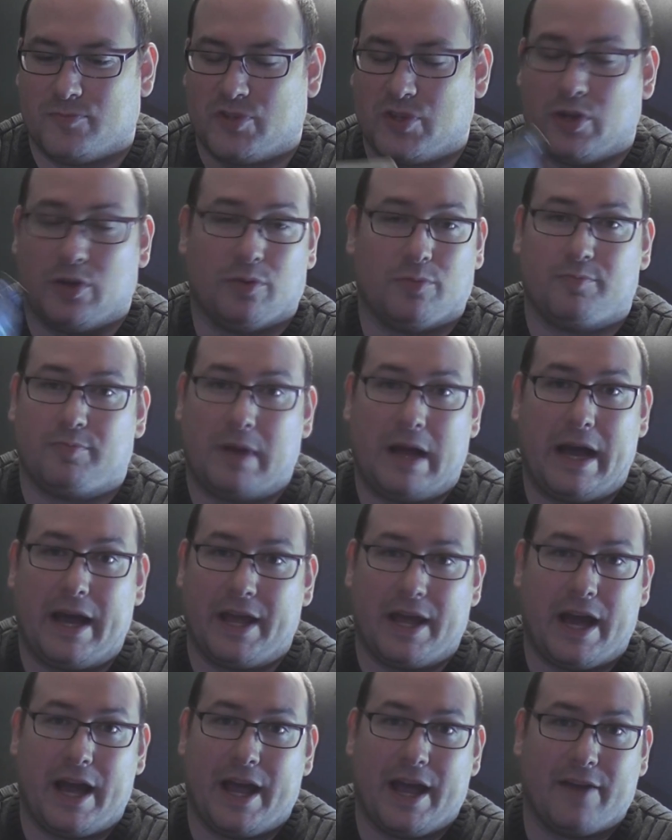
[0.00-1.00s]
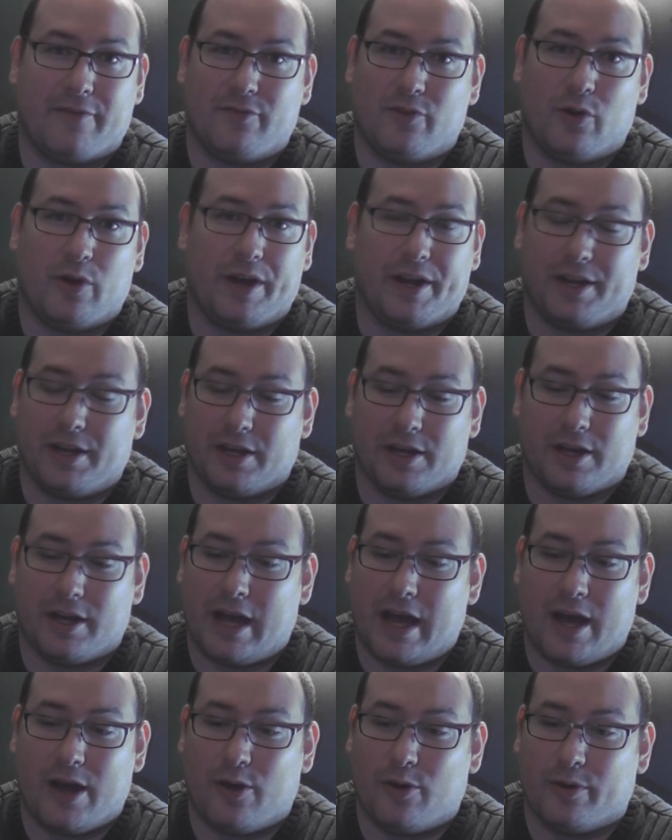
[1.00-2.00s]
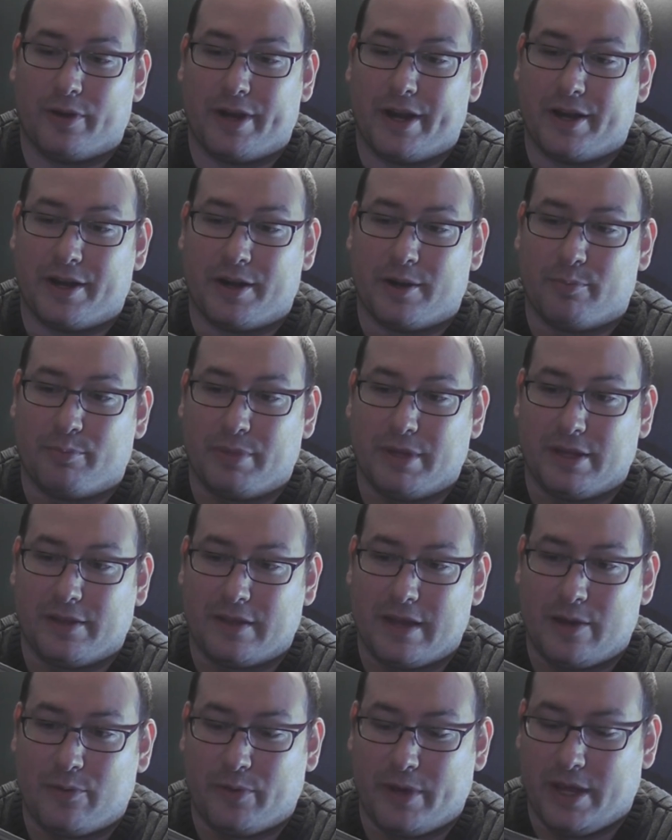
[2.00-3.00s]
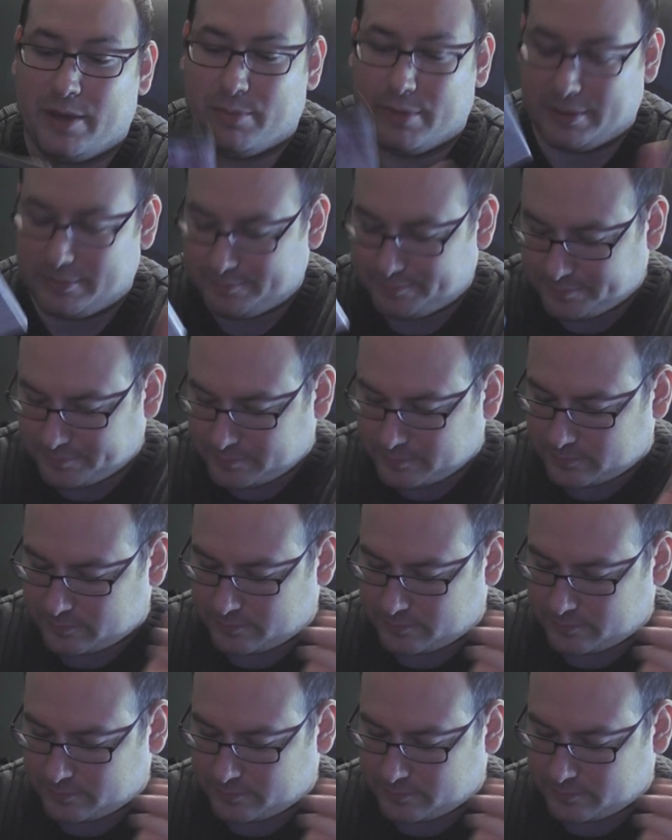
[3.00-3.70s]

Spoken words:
So I have no idea how it ended up being that way, but